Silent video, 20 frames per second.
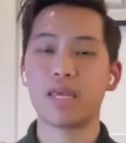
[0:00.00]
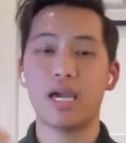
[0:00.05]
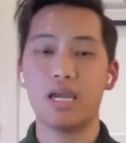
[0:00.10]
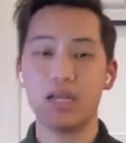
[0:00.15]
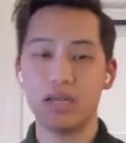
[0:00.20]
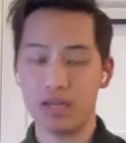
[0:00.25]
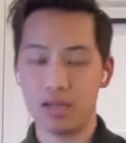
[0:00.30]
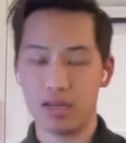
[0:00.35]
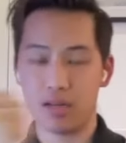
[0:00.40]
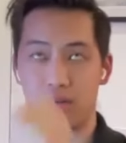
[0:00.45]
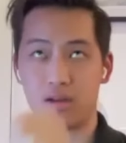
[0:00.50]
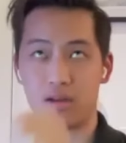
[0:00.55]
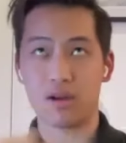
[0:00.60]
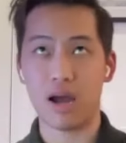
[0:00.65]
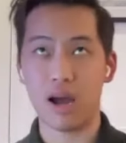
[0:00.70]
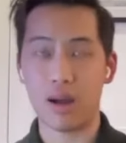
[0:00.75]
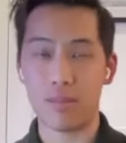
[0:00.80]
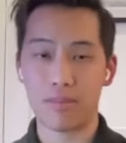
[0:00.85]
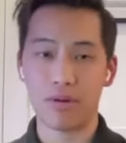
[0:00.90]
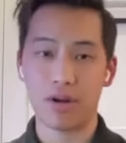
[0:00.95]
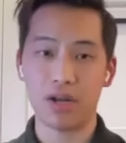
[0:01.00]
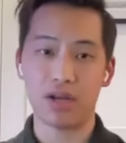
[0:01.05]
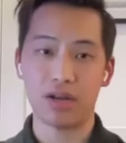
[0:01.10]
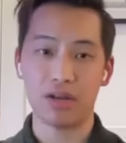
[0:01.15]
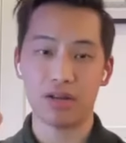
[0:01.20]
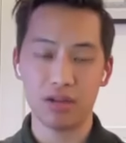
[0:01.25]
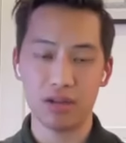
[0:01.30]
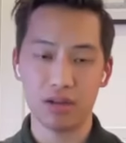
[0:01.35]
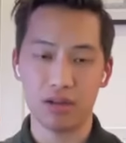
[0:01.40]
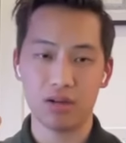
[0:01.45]
and, you're
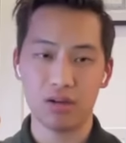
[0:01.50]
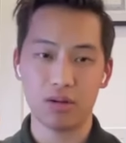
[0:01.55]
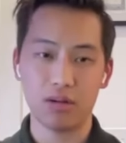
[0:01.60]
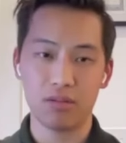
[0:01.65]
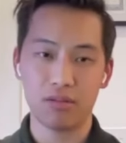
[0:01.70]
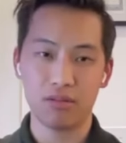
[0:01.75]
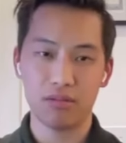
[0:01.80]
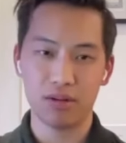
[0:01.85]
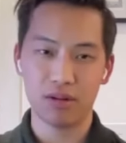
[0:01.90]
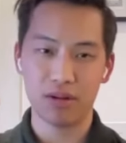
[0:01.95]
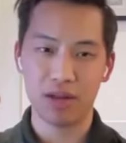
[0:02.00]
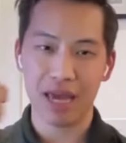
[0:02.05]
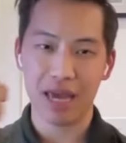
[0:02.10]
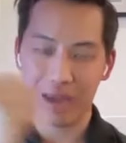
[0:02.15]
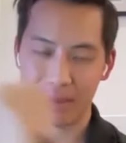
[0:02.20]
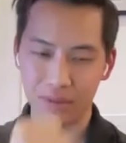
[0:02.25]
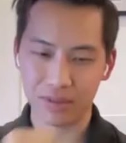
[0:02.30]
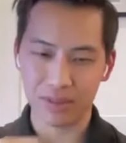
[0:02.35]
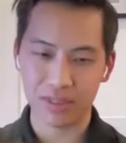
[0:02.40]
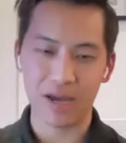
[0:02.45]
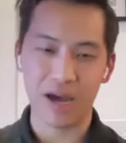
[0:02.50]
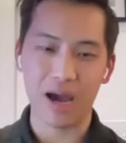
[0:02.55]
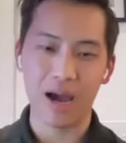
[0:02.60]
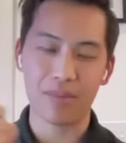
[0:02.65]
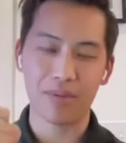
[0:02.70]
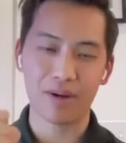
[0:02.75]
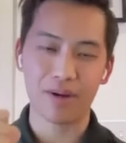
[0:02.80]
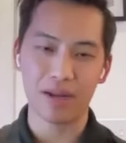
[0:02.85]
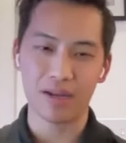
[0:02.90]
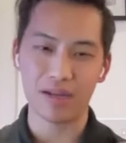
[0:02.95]
operating, you're able to
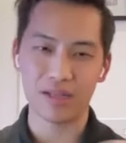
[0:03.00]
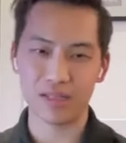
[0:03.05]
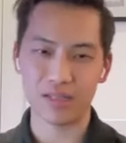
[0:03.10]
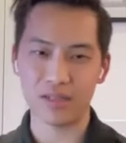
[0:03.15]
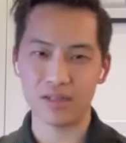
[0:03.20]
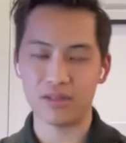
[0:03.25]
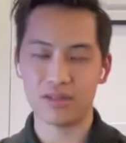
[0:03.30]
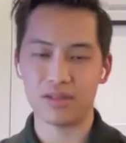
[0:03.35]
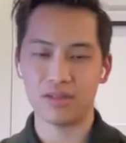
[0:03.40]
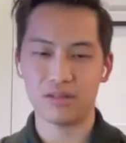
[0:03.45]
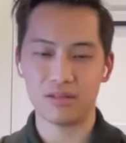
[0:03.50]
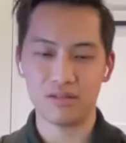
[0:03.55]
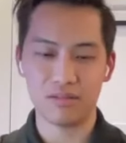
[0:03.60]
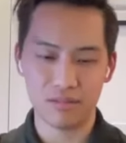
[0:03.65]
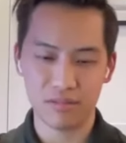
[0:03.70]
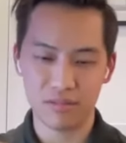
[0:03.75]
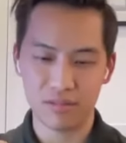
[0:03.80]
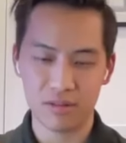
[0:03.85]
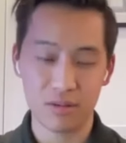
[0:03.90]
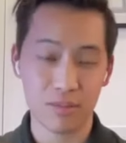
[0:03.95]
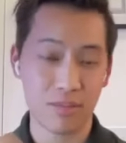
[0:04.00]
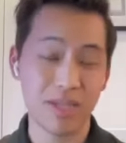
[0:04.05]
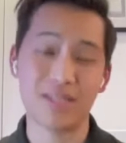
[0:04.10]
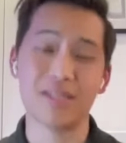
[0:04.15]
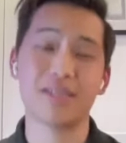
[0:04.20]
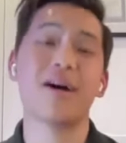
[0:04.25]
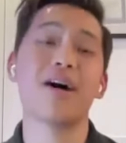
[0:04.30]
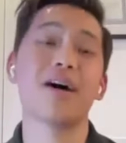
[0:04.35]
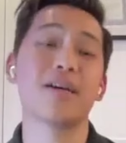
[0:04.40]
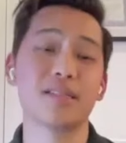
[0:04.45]
operate and continue to, you're
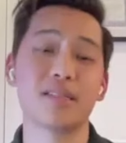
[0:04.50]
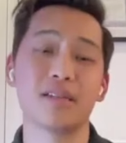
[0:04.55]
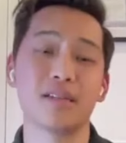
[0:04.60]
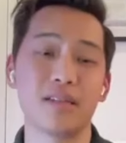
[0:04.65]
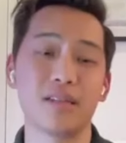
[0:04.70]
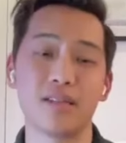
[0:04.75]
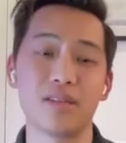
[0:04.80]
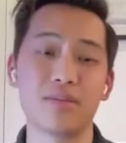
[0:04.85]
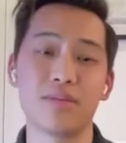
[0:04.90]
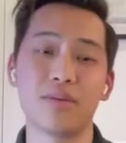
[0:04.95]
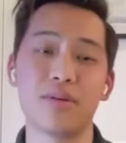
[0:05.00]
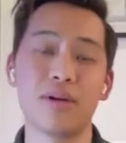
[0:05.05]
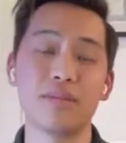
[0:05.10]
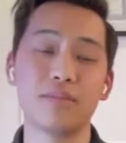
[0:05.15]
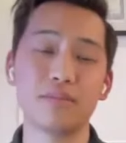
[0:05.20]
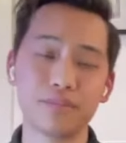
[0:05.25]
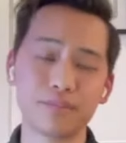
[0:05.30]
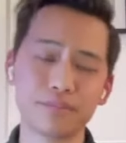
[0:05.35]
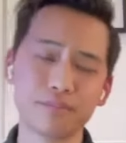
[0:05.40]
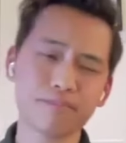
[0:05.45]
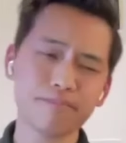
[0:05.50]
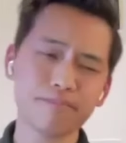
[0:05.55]
basically hustling at this point.